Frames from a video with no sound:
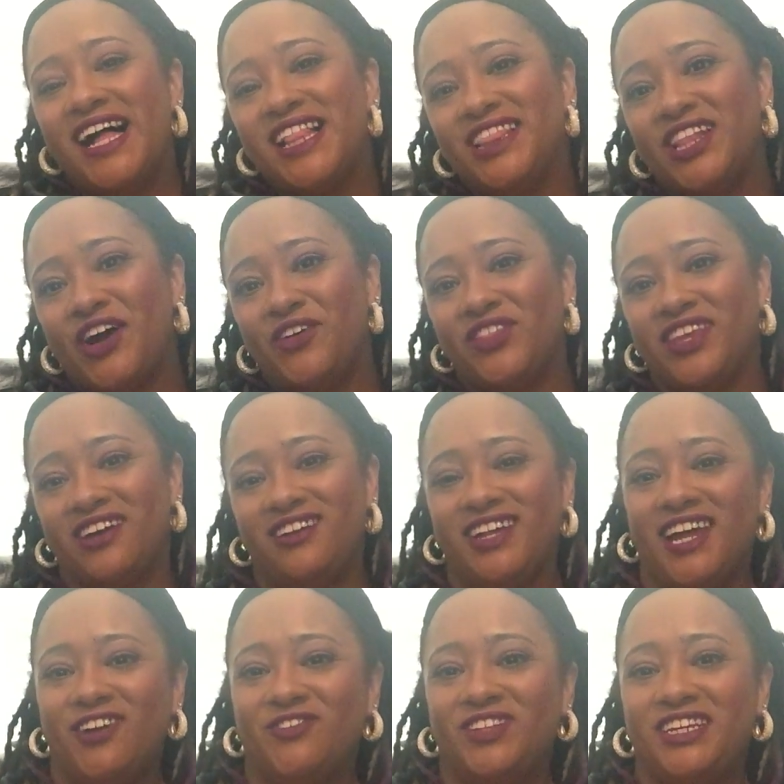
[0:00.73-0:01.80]
Hello there,
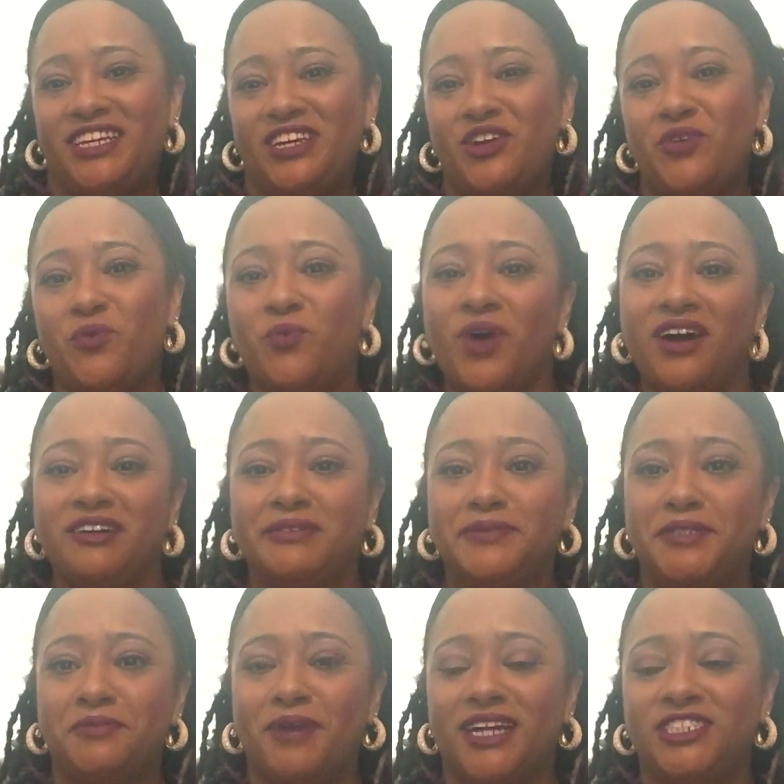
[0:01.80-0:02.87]
lovely. Welcome
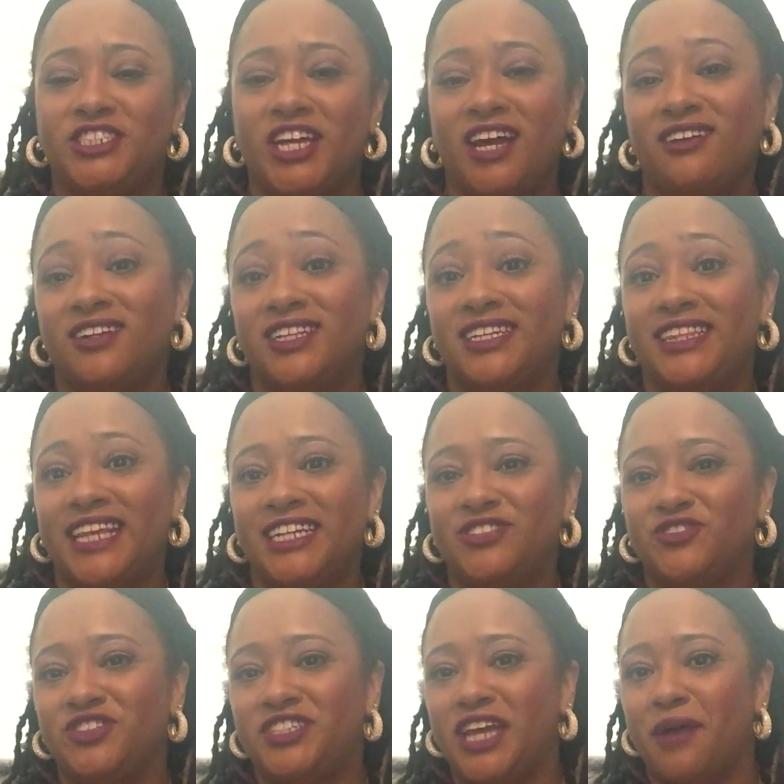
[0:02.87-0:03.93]
to my channel and thanks
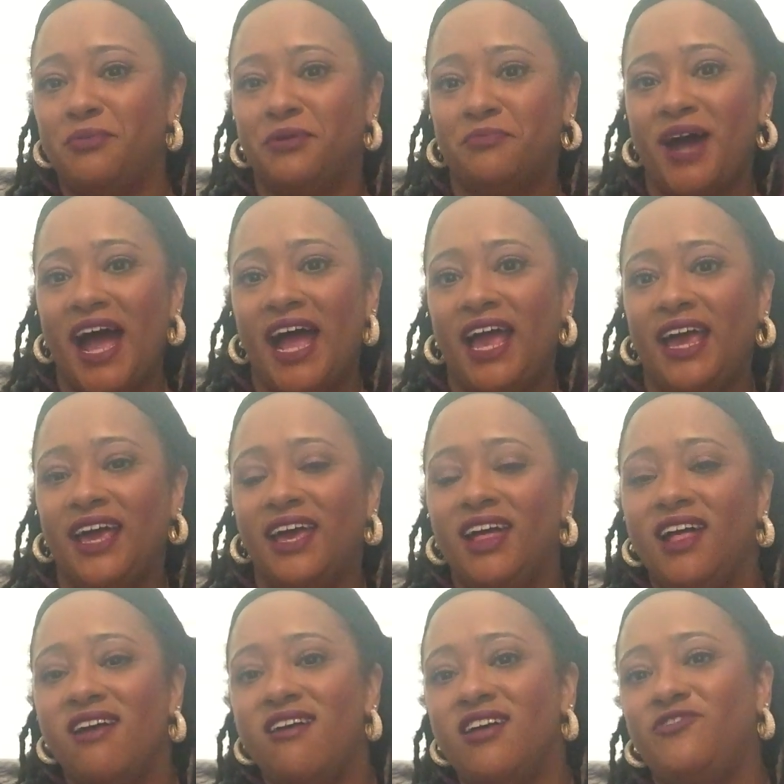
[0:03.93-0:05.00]
for stopping by.
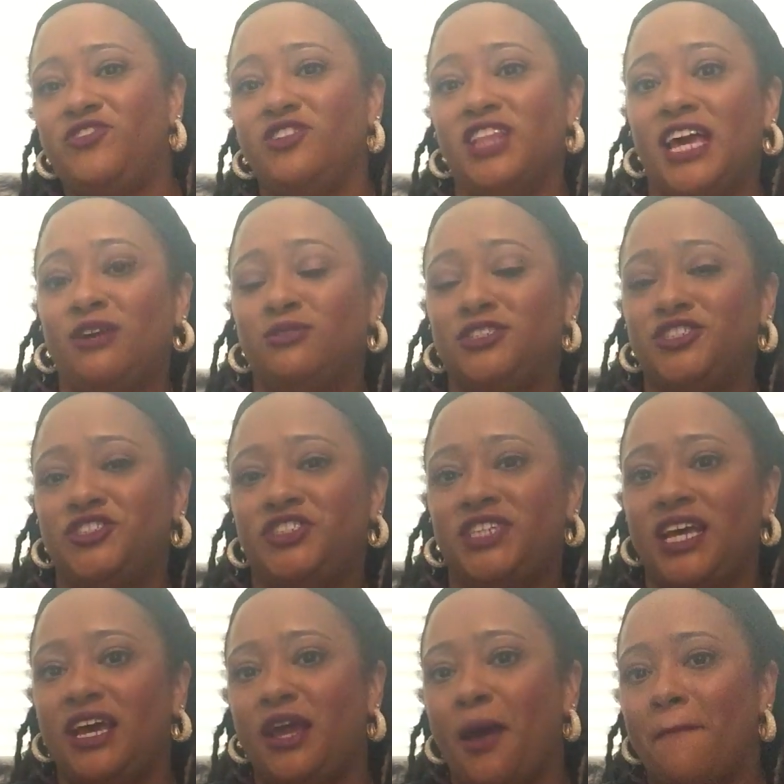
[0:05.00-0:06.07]
If you like what you
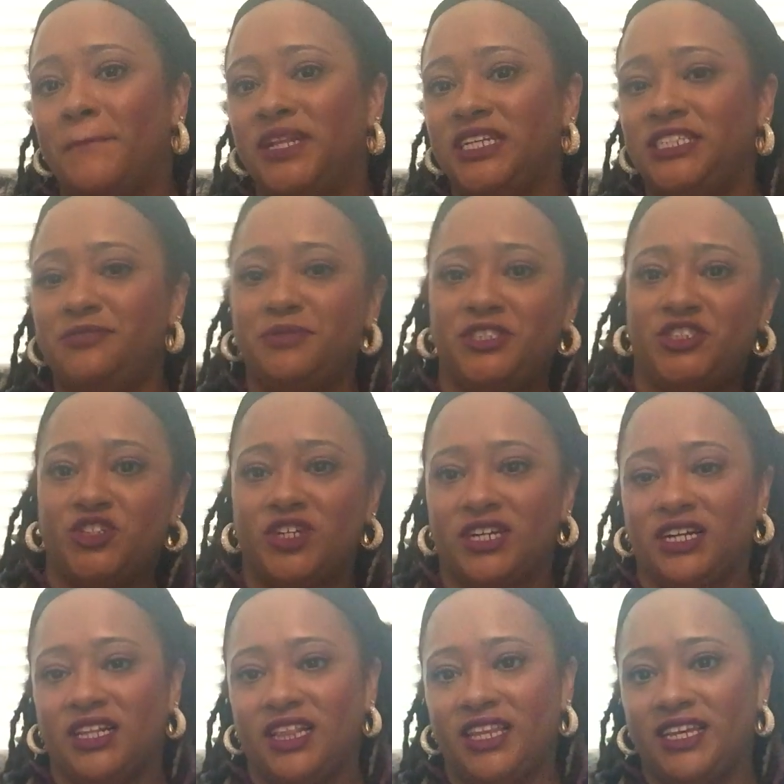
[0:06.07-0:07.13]
see, please be sure to
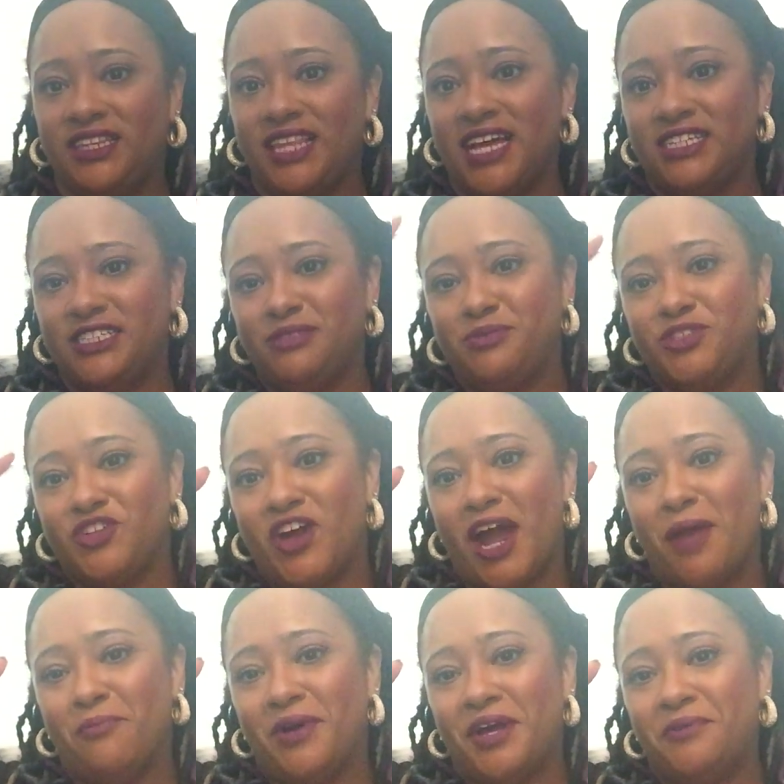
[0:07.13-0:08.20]
click that
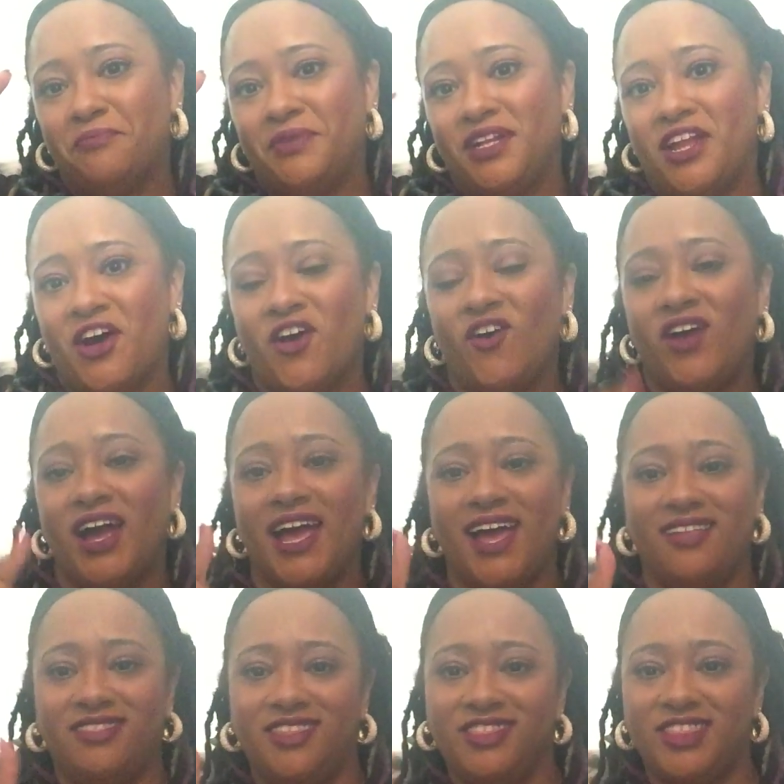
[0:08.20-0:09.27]
subscribe button below
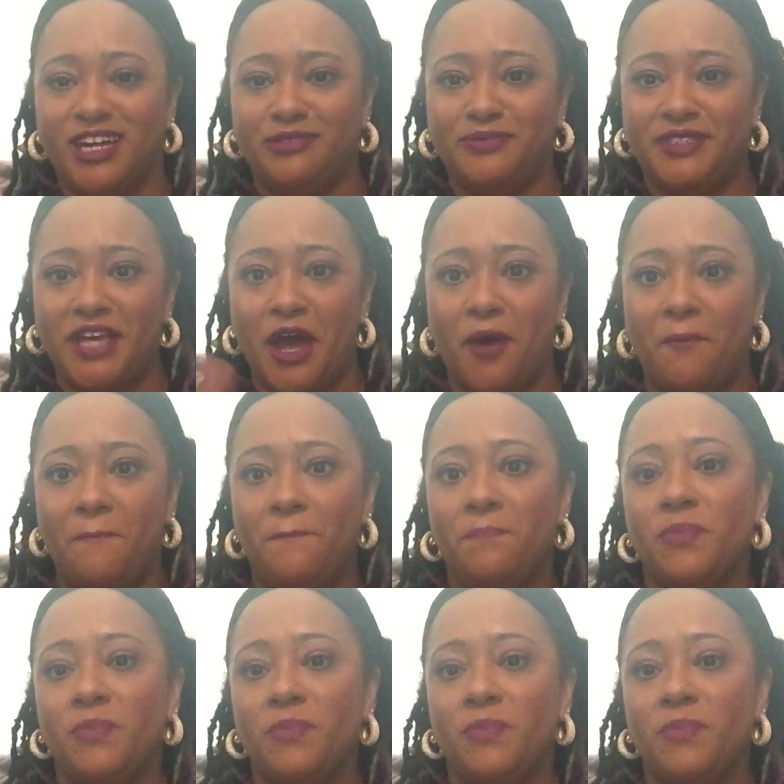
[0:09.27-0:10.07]
and the thumbs up.